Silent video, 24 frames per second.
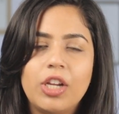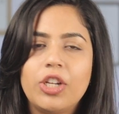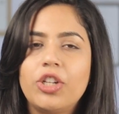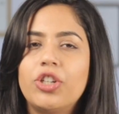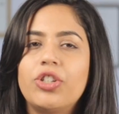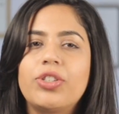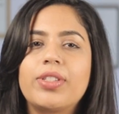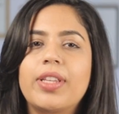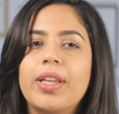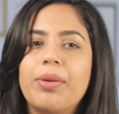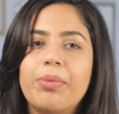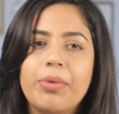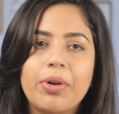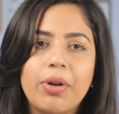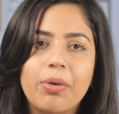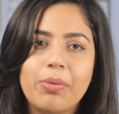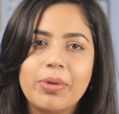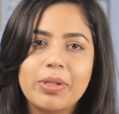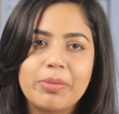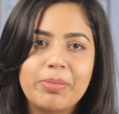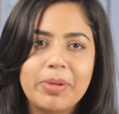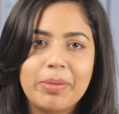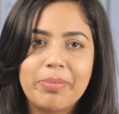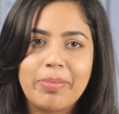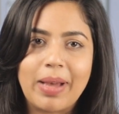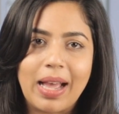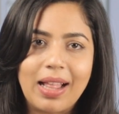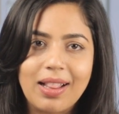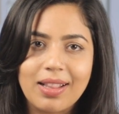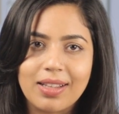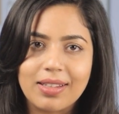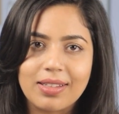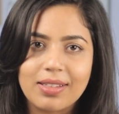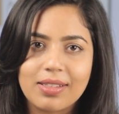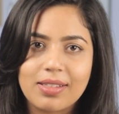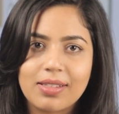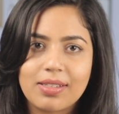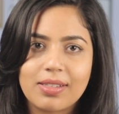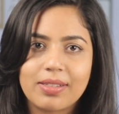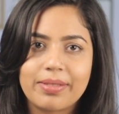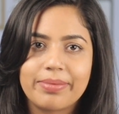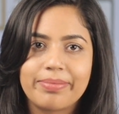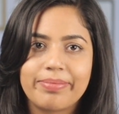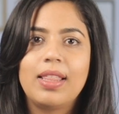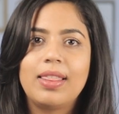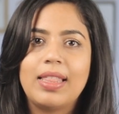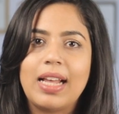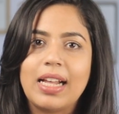Your skin would always be balanced.
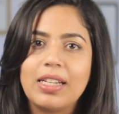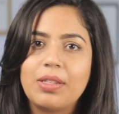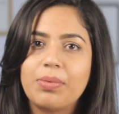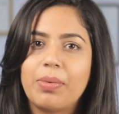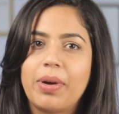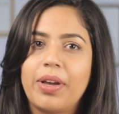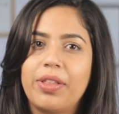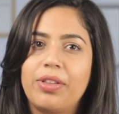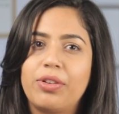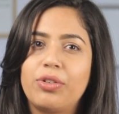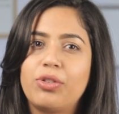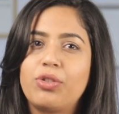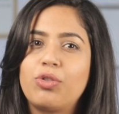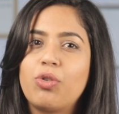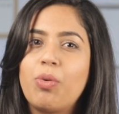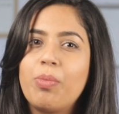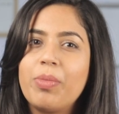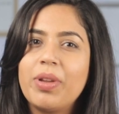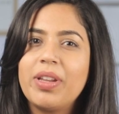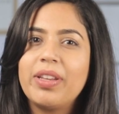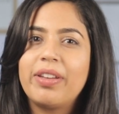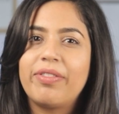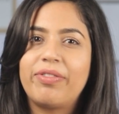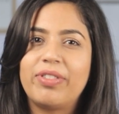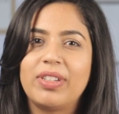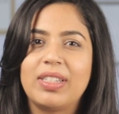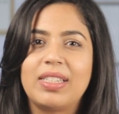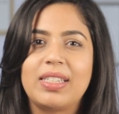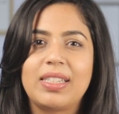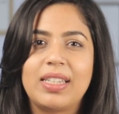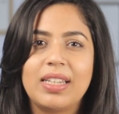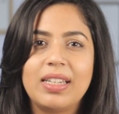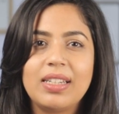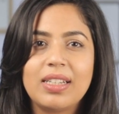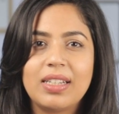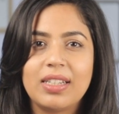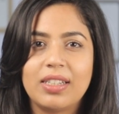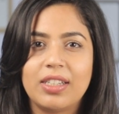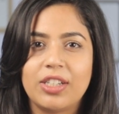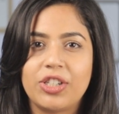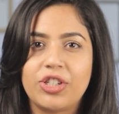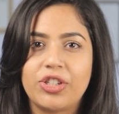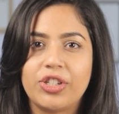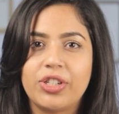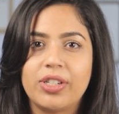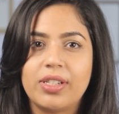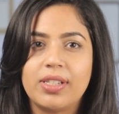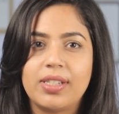That's why there's so many different skin
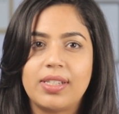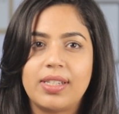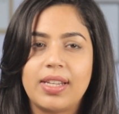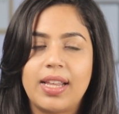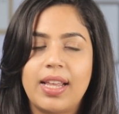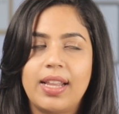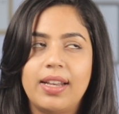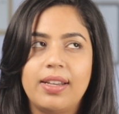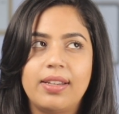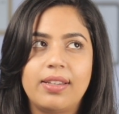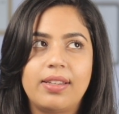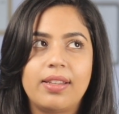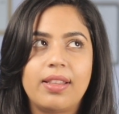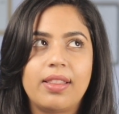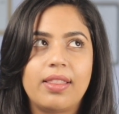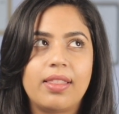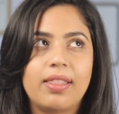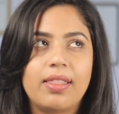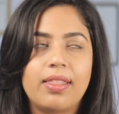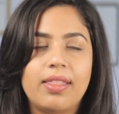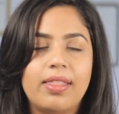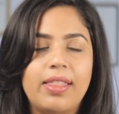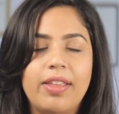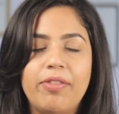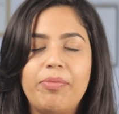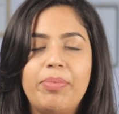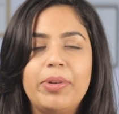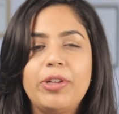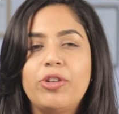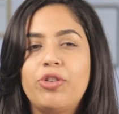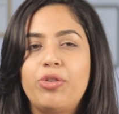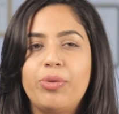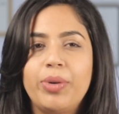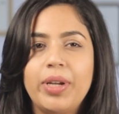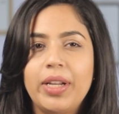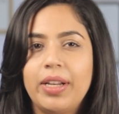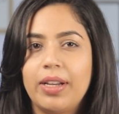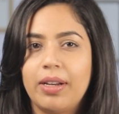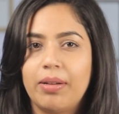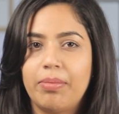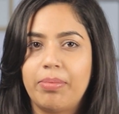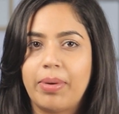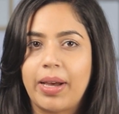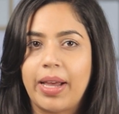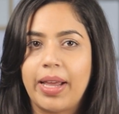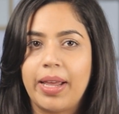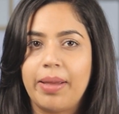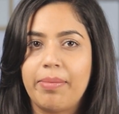conditions, and they've been treated
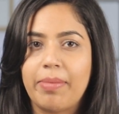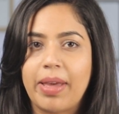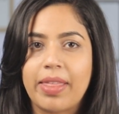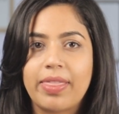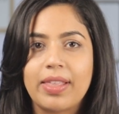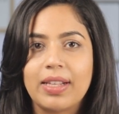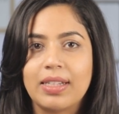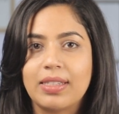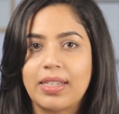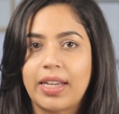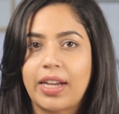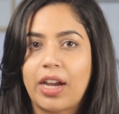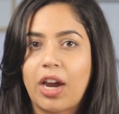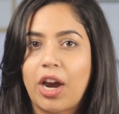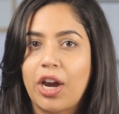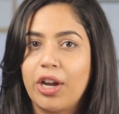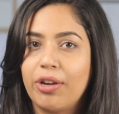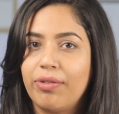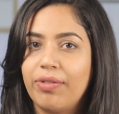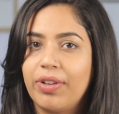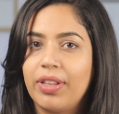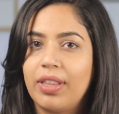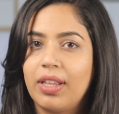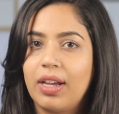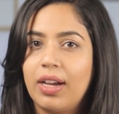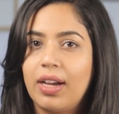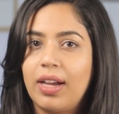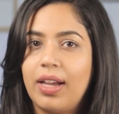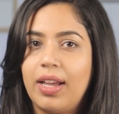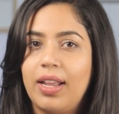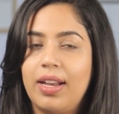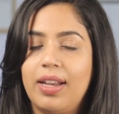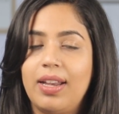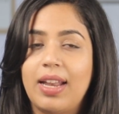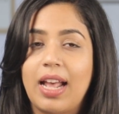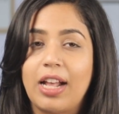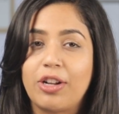by methods like Ayurveda and